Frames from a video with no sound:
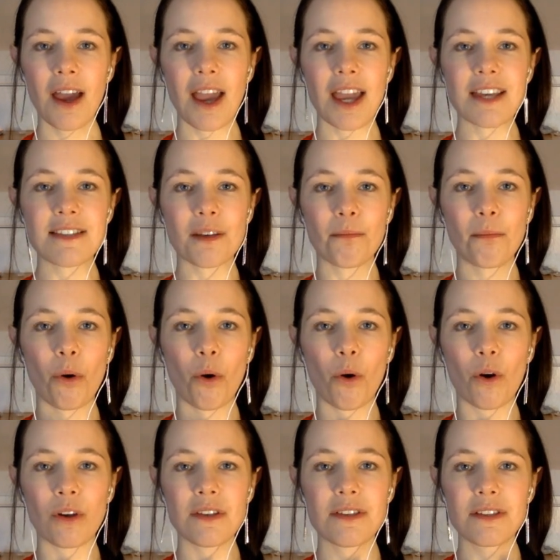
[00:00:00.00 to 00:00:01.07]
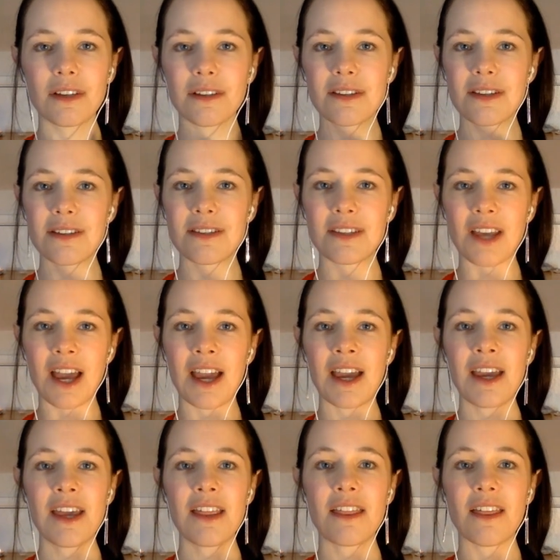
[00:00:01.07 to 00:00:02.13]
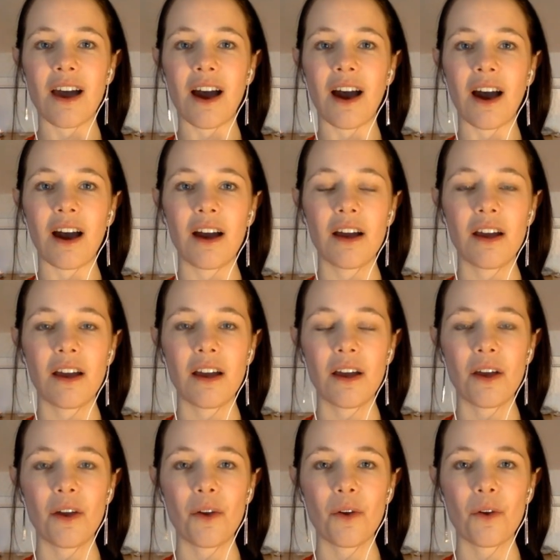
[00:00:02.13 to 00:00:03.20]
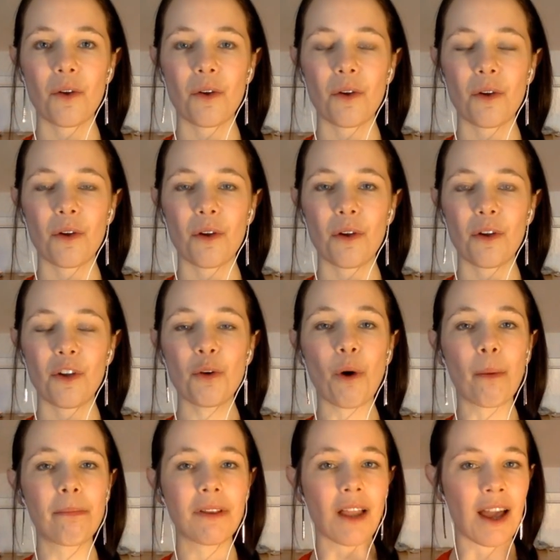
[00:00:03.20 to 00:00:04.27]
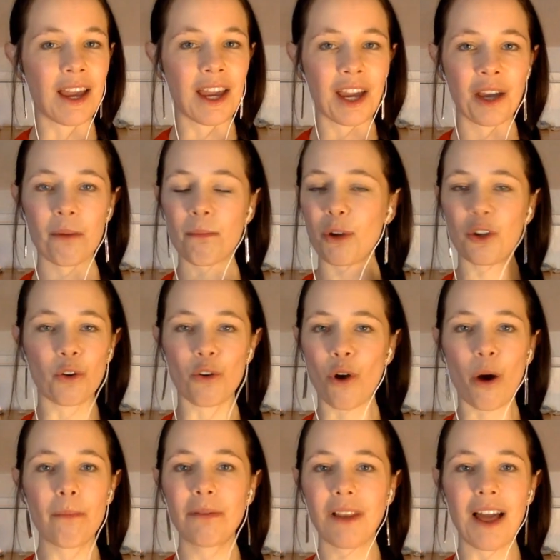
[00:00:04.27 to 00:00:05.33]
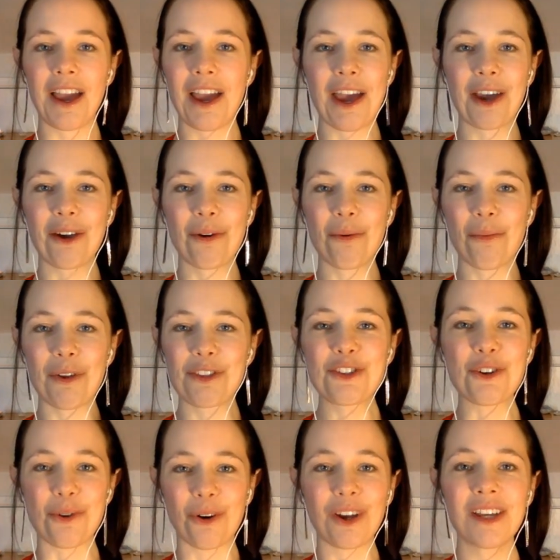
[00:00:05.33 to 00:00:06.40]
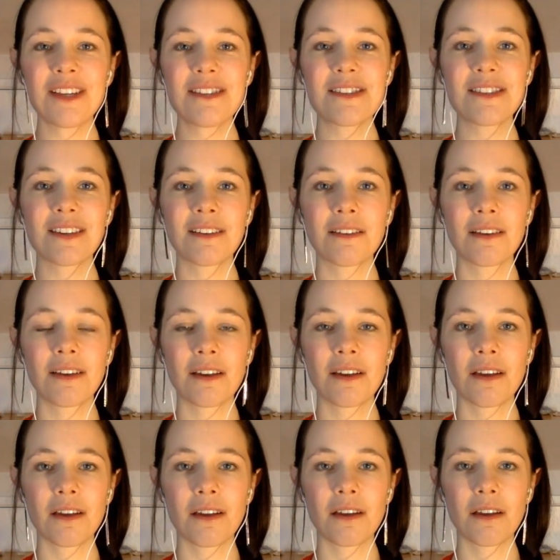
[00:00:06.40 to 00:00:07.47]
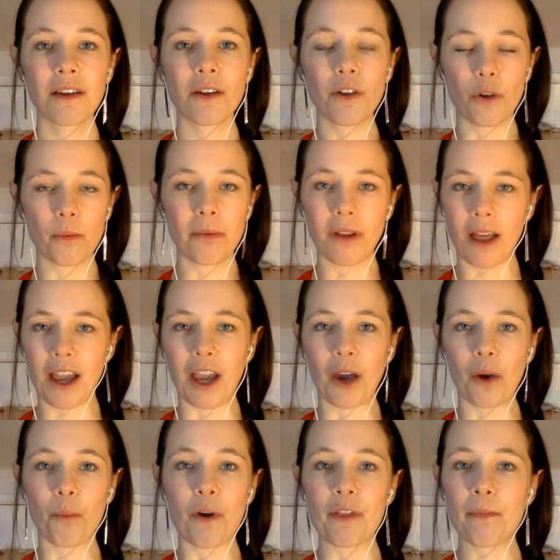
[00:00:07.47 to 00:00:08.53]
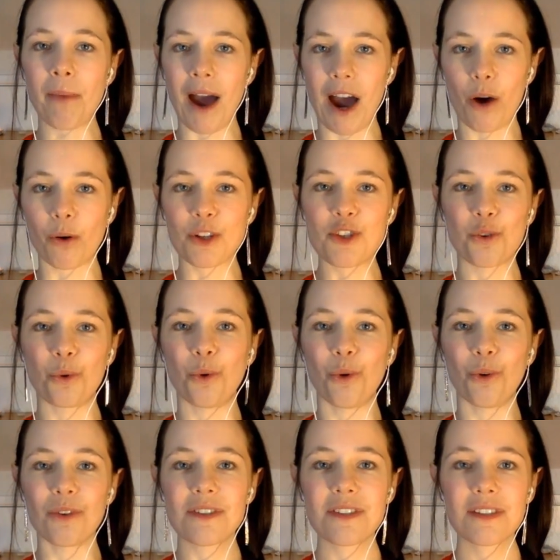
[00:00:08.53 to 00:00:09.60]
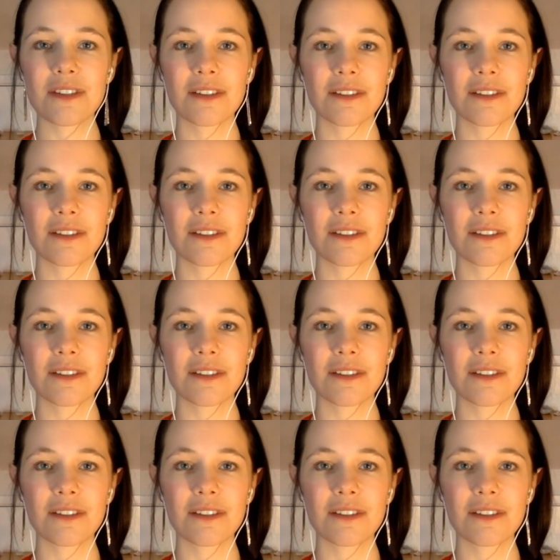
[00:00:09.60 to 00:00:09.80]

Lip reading: It's important still to say that you are playing, but you're not playing with toys. You're playing with power tools.